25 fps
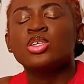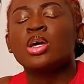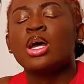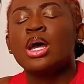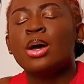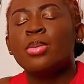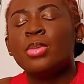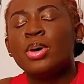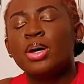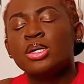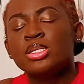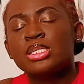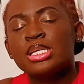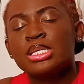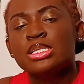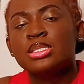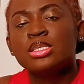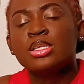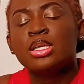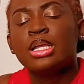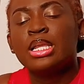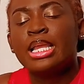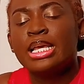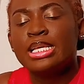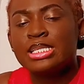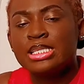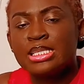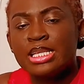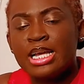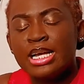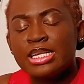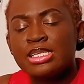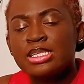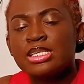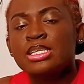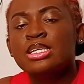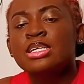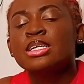to come out and tell us
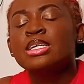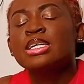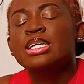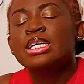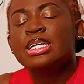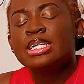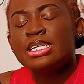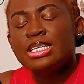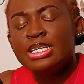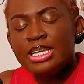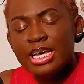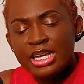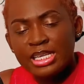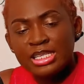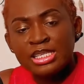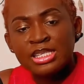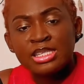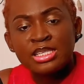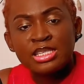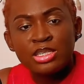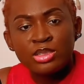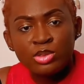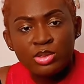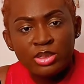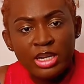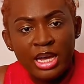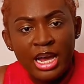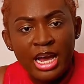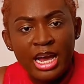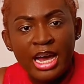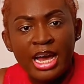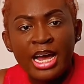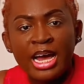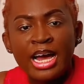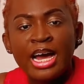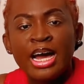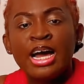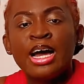that, yes, still
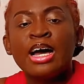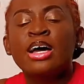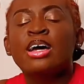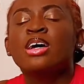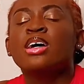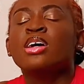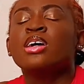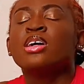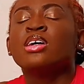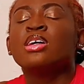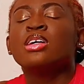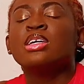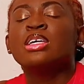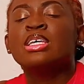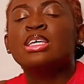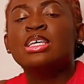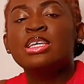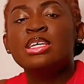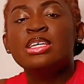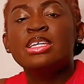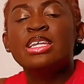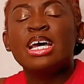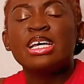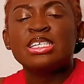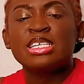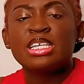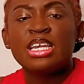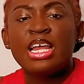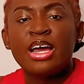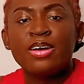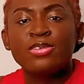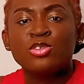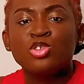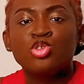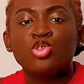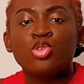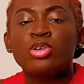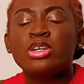nah, he doesn't
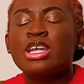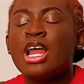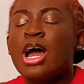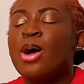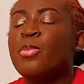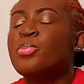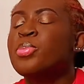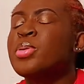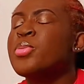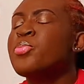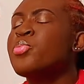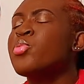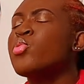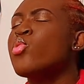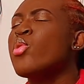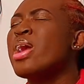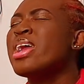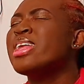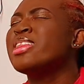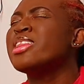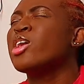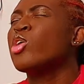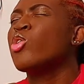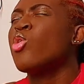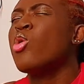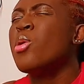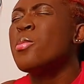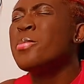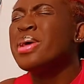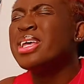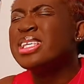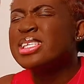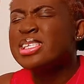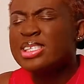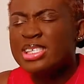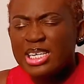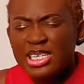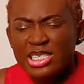have stroke. Now, people were in the
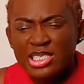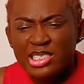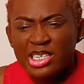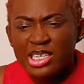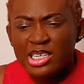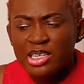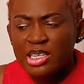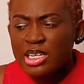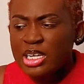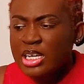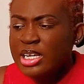comment section